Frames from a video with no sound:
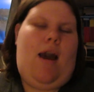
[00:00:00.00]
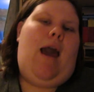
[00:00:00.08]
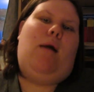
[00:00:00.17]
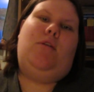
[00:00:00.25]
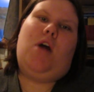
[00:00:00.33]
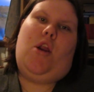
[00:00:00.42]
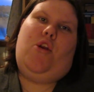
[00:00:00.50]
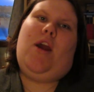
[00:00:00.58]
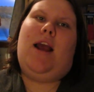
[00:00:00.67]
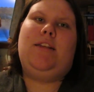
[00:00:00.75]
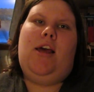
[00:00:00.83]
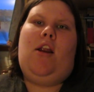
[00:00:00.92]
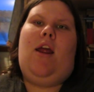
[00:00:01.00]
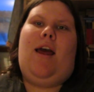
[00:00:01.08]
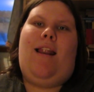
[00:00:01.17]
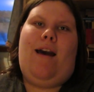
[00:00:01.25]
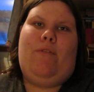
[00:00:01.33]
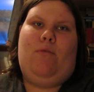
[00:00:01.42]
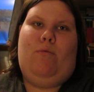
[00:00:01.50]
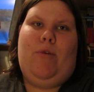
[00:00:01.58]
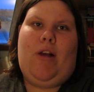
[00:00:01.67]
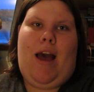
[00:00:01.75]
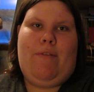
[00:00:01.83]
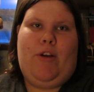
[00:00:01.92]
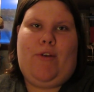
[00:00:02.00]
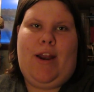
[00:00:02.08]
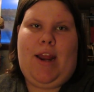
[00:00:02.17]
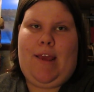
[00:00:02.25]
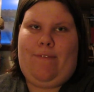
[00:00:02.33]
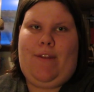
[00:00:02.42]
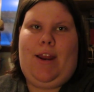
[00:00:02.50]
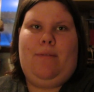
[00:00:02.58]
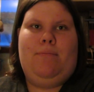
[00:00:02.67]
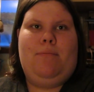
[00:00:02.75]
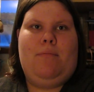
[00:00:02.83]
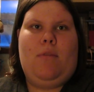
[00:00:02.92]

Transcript: I will talk to you guys later, and have a great evening